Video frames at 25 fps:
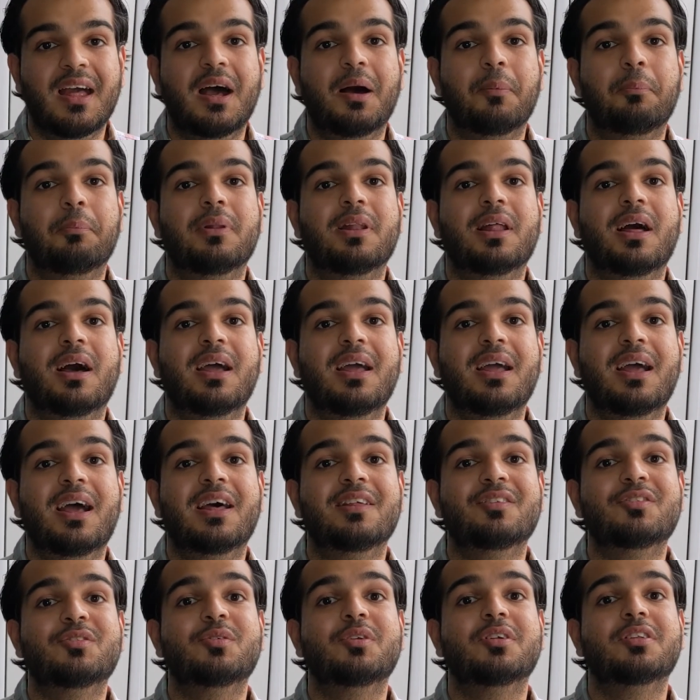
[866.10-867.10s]
Apply
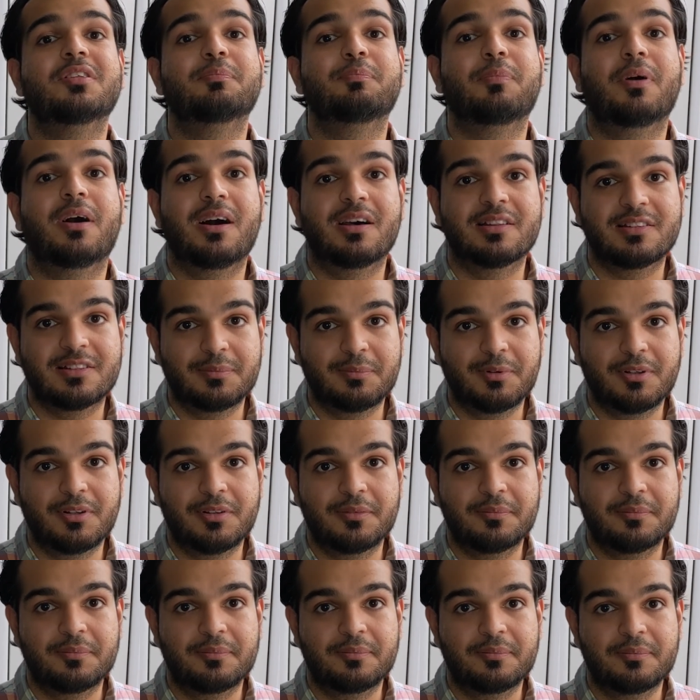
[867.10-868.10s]
as soon as
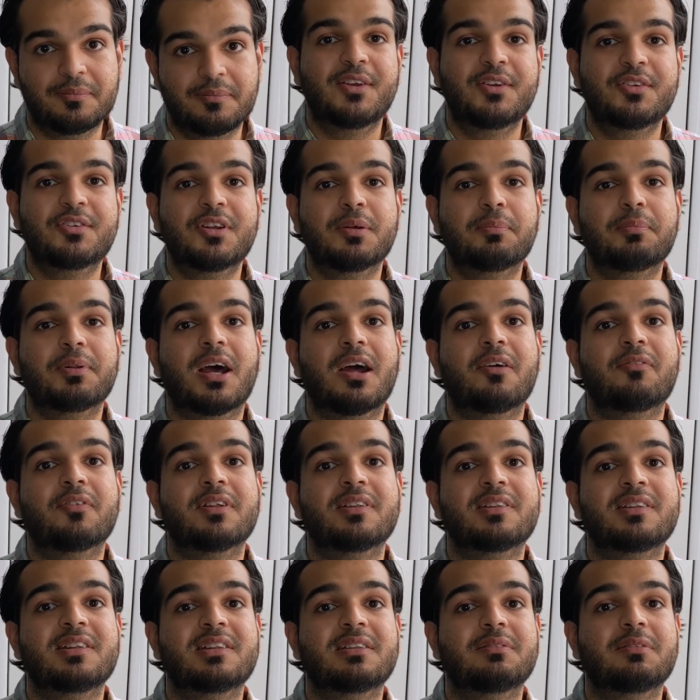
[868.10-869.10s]
possible. You should apply
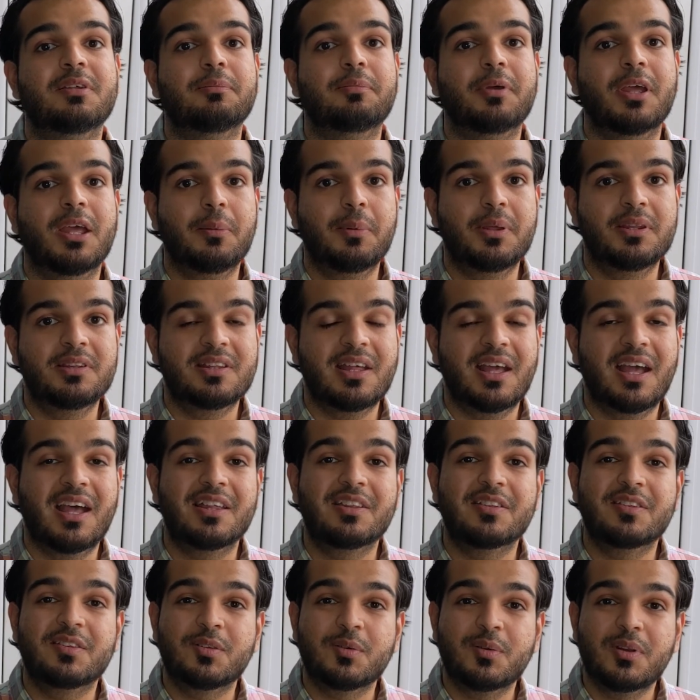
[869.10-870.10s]
for the CCB payments
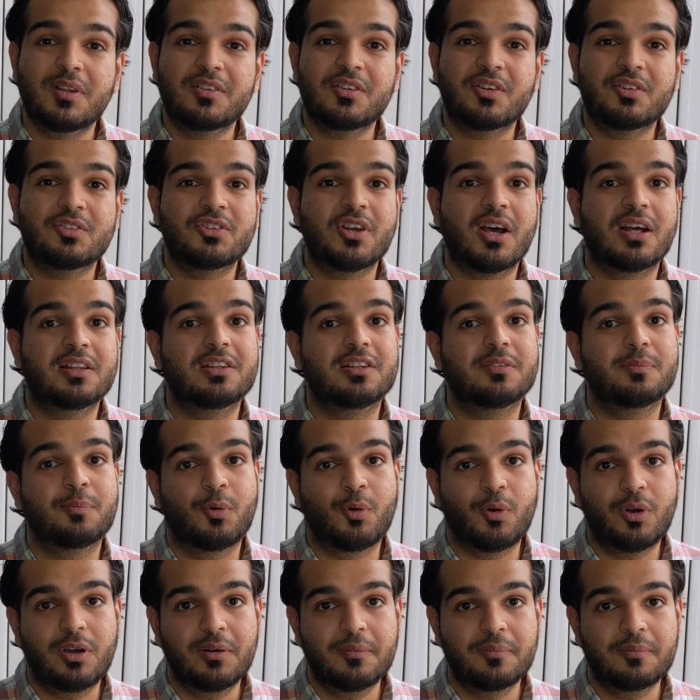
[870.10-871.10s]
as soon as your child is
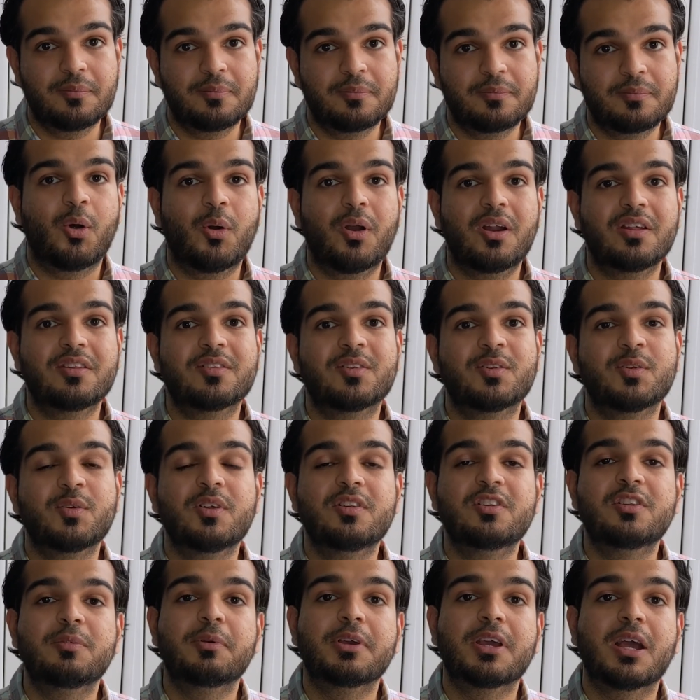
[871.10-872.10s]
born or as
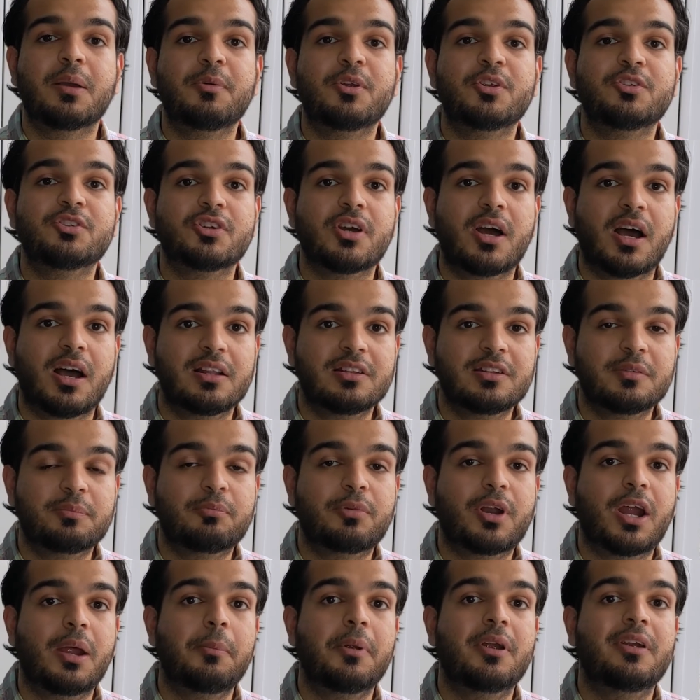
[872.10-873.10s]
soon as you become your child's
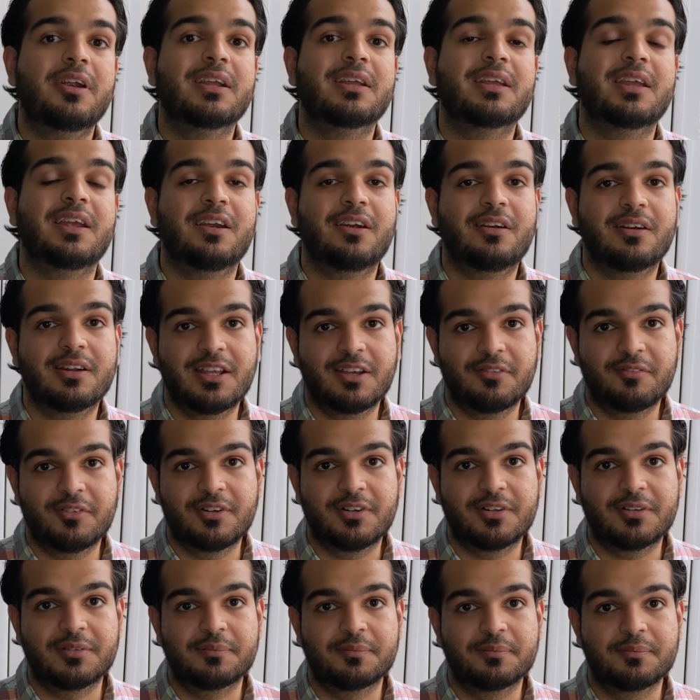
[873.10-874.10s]
primary
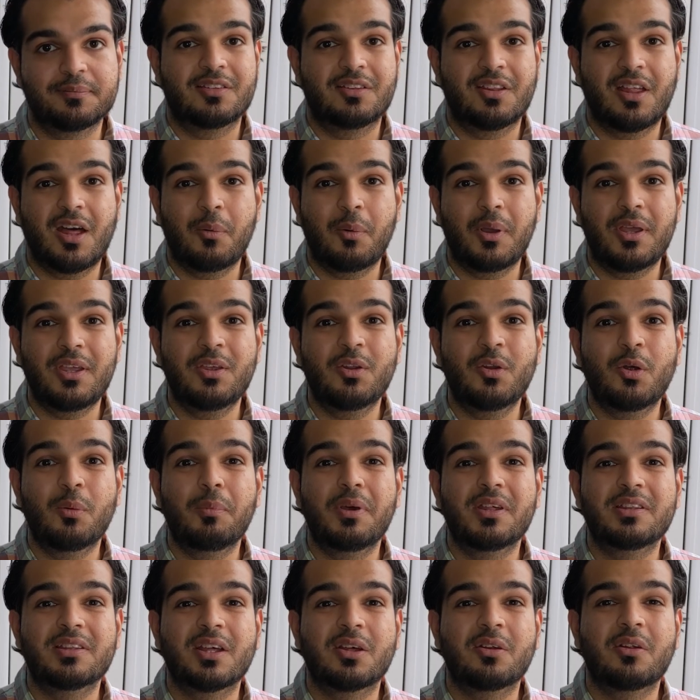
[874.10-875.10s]
caregiver. So that way you don't
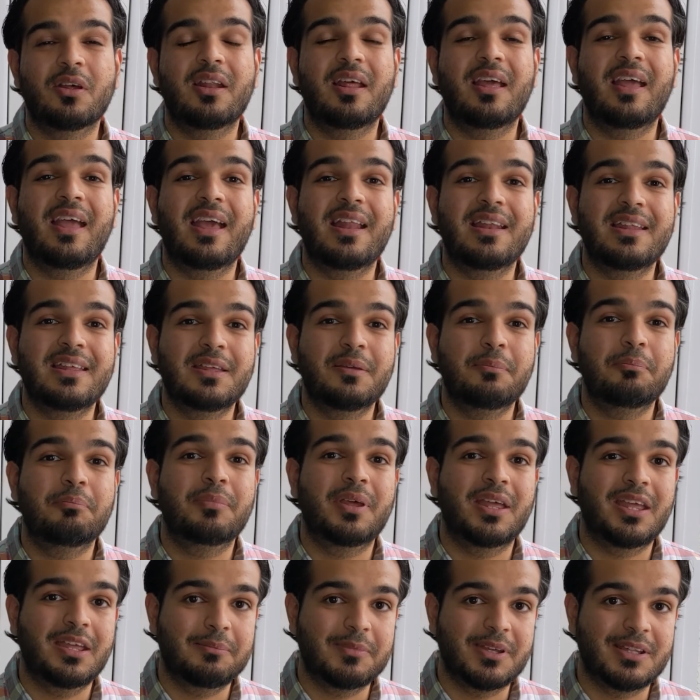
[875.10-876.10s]
miss out on any
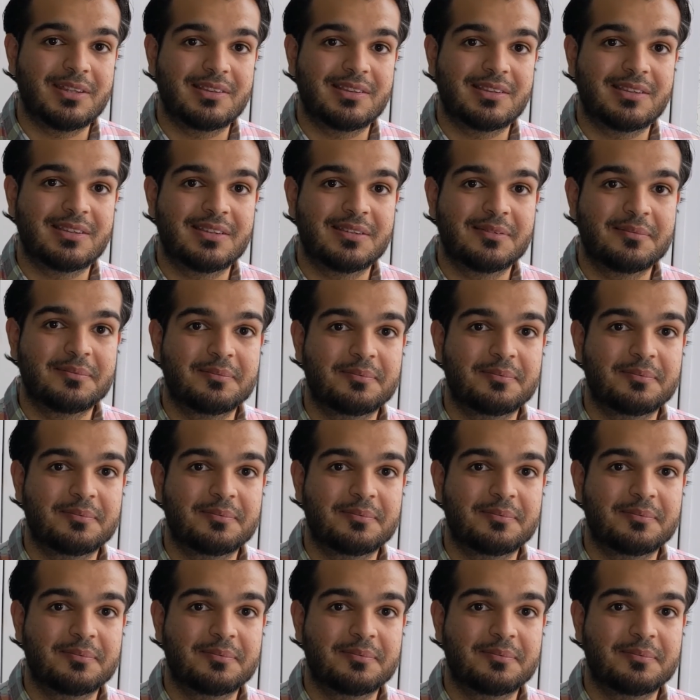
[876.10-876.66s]
payments.